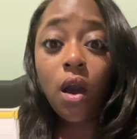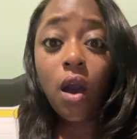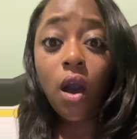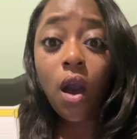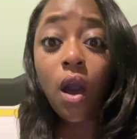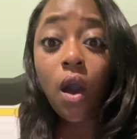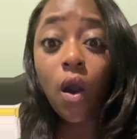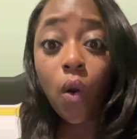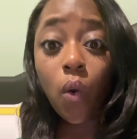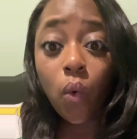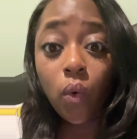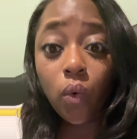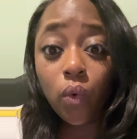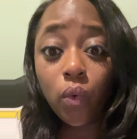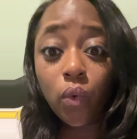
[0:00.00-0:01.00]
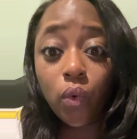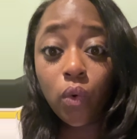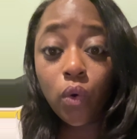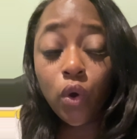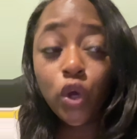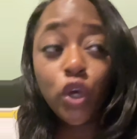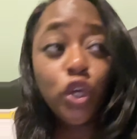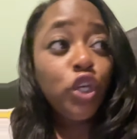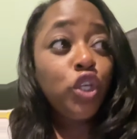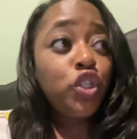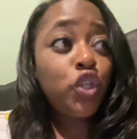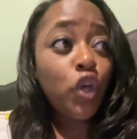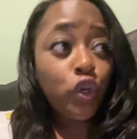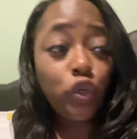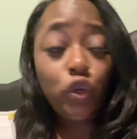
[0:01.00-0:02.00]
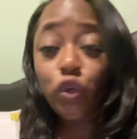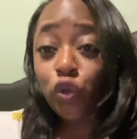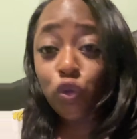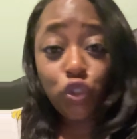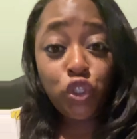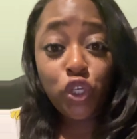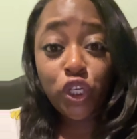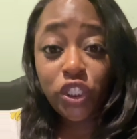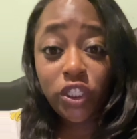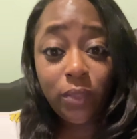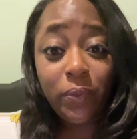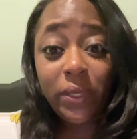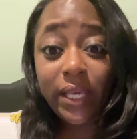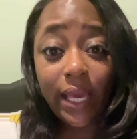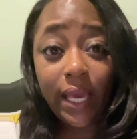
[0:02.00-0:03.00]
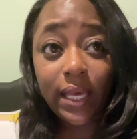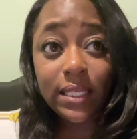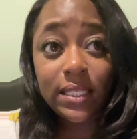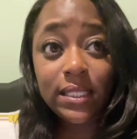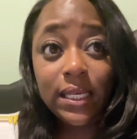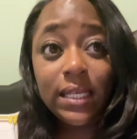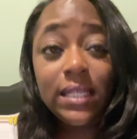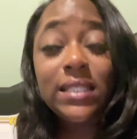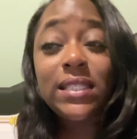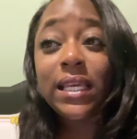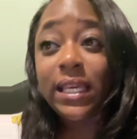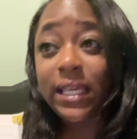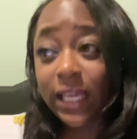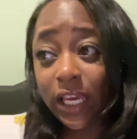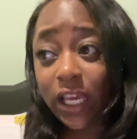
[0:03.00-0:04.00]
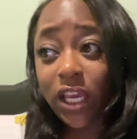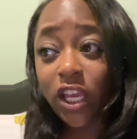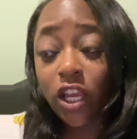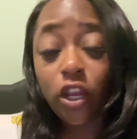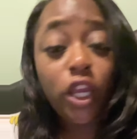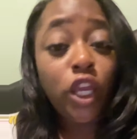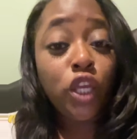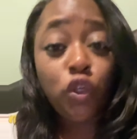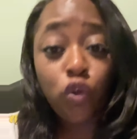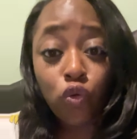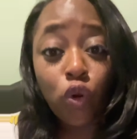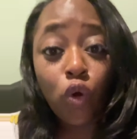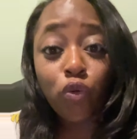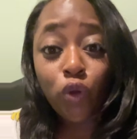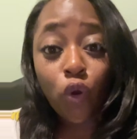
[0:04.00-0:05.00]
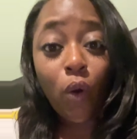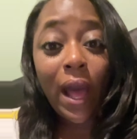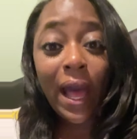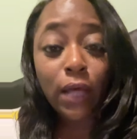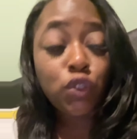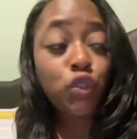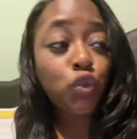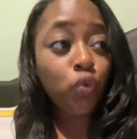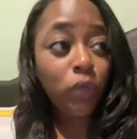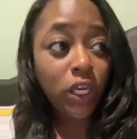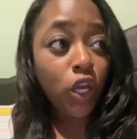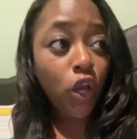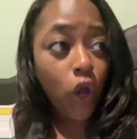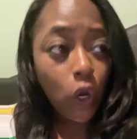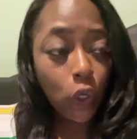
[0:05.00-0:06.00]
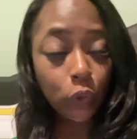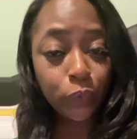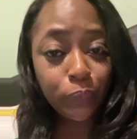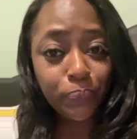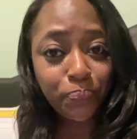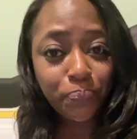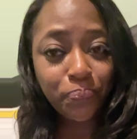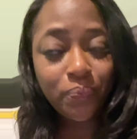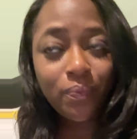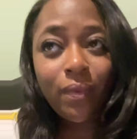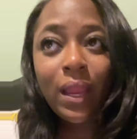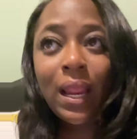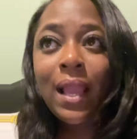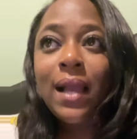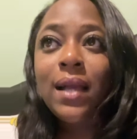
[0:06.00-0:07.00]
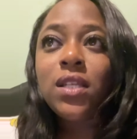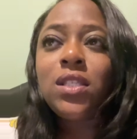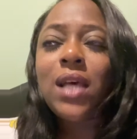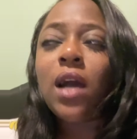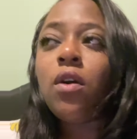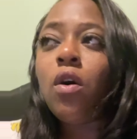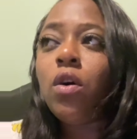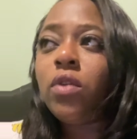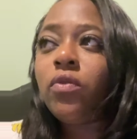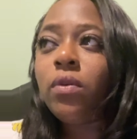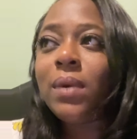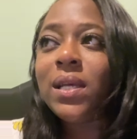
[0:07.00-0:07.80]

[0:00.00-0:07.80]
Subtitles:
Oh, so you use your GPS to get here and you don't know how to get home. So I go in the room.